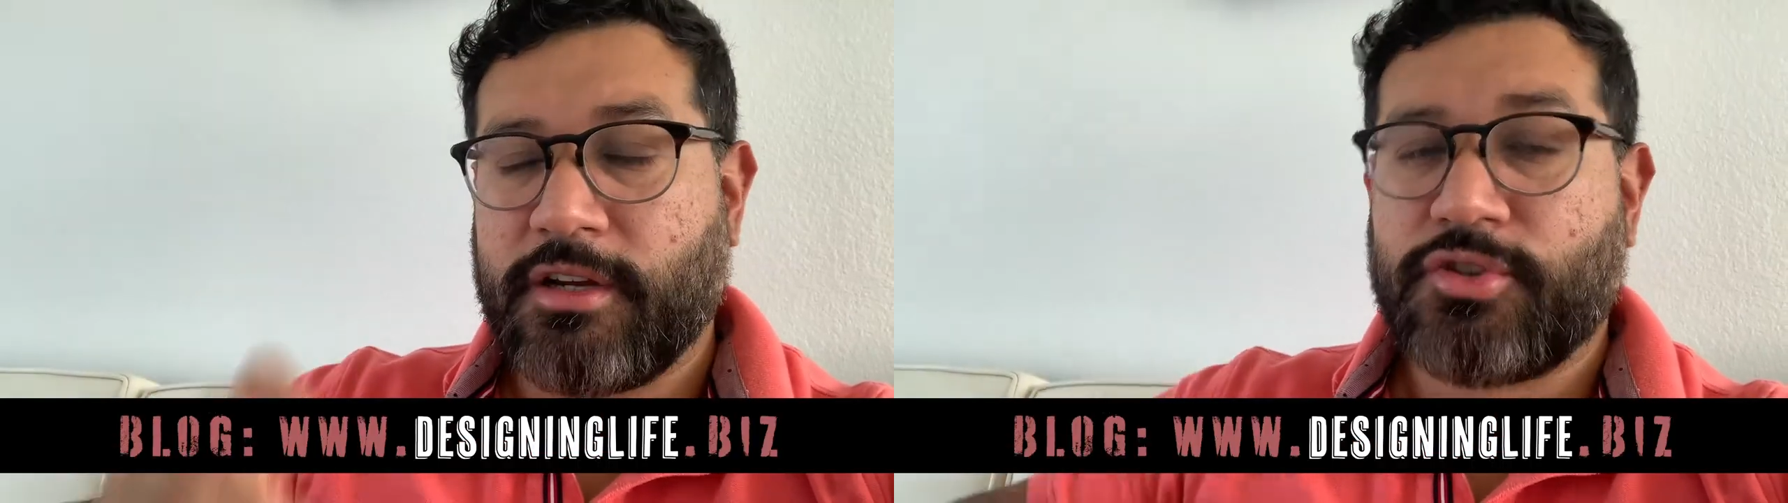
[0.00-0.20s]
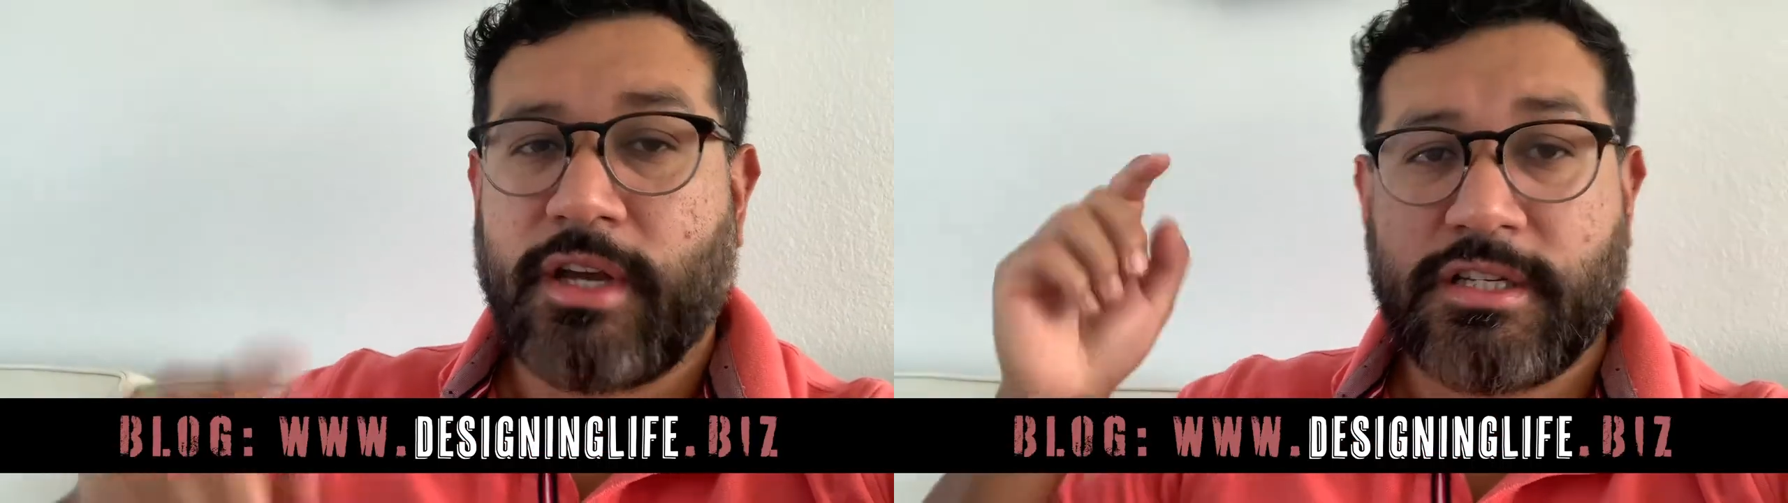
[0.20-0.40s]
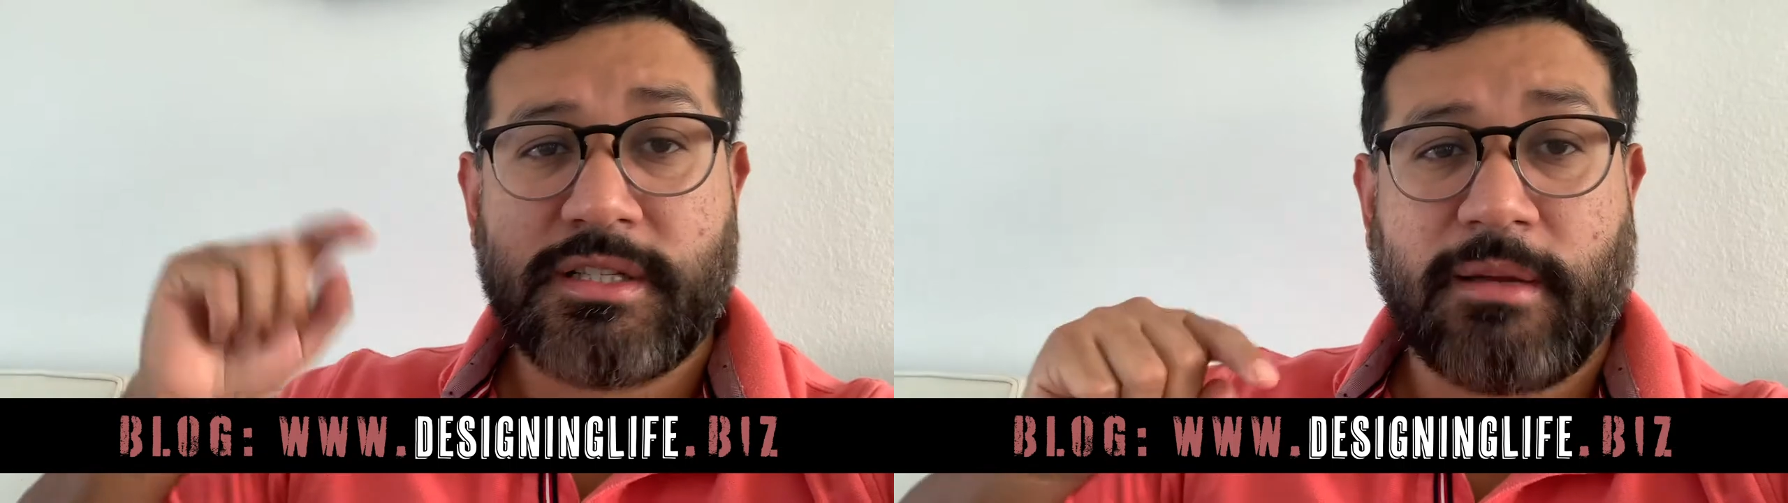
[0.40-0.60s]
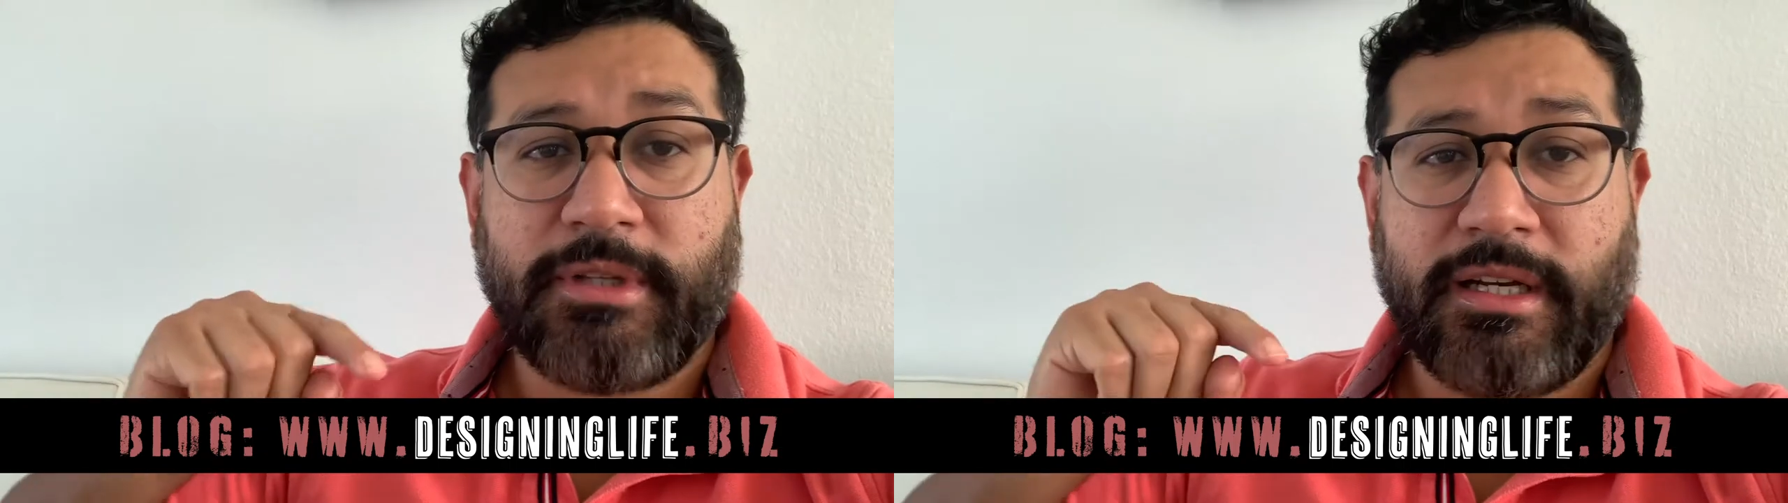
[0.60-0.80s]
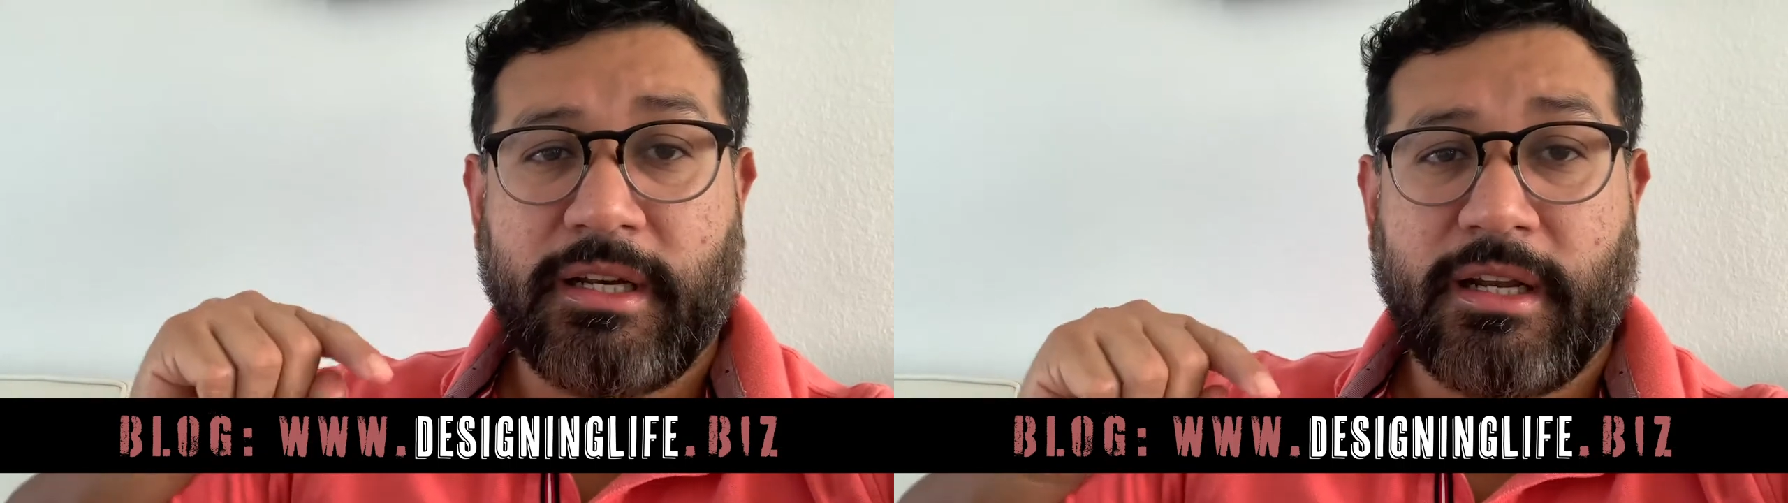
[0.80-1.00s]
so I just
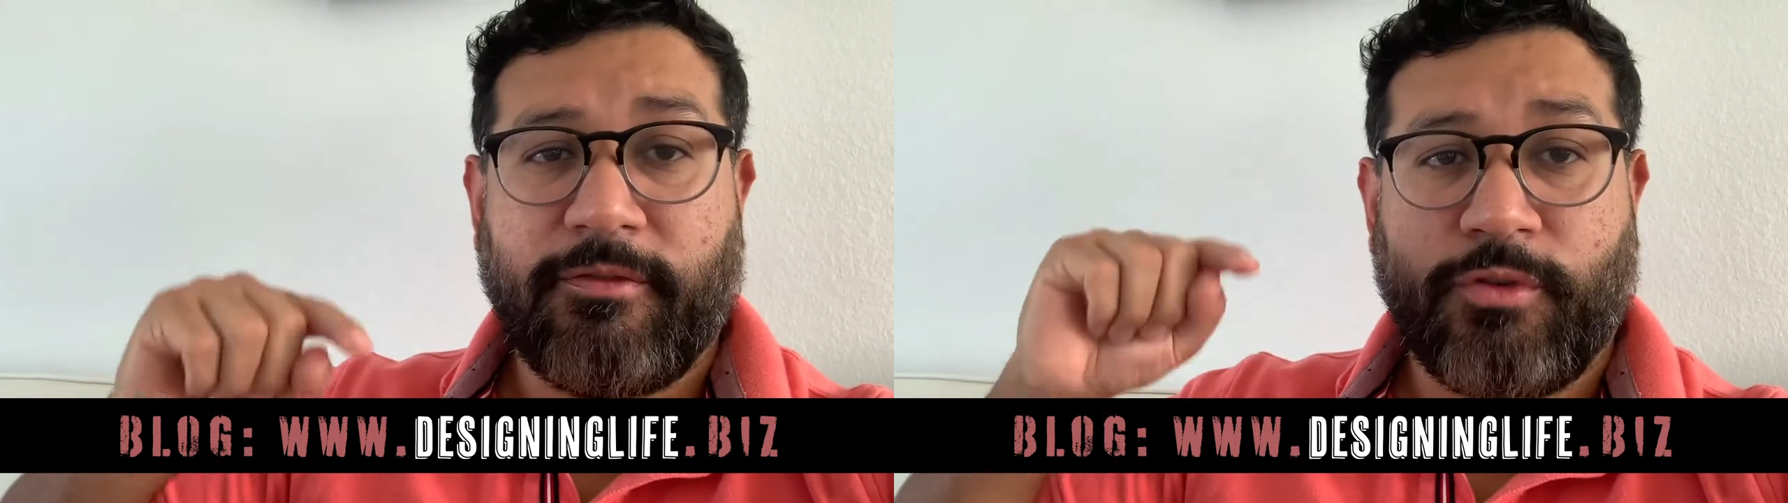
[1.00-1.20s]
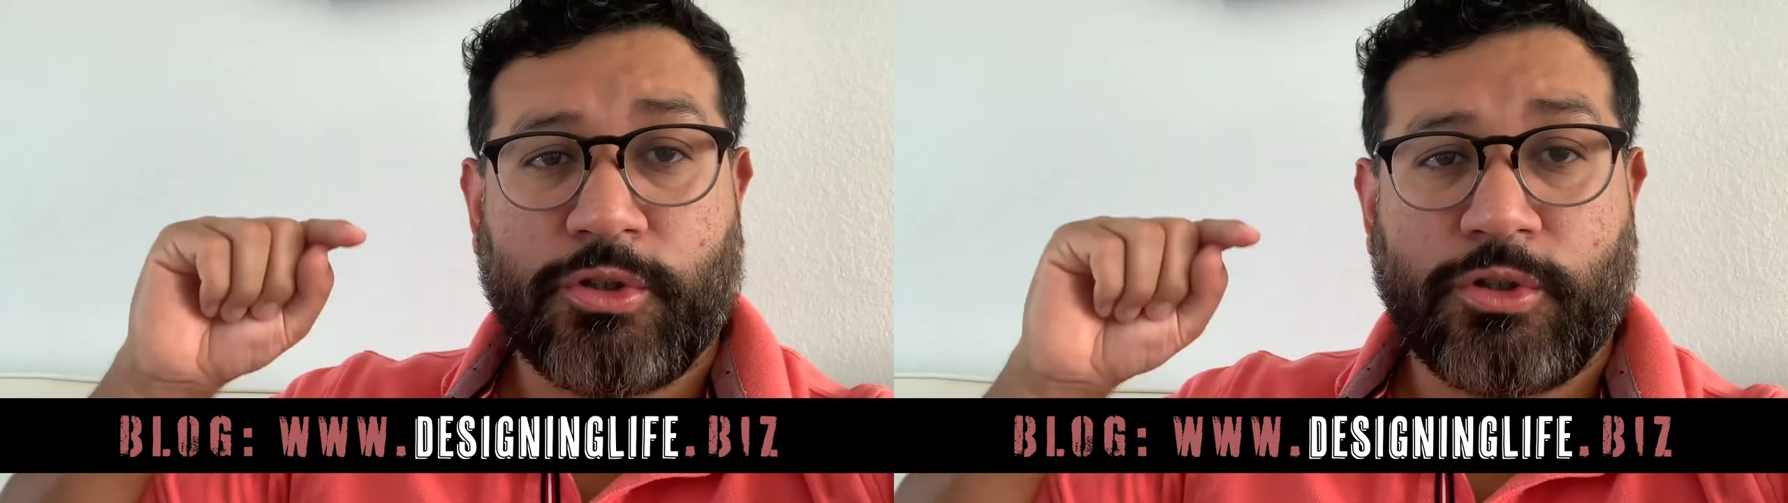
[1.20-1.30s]
updated it for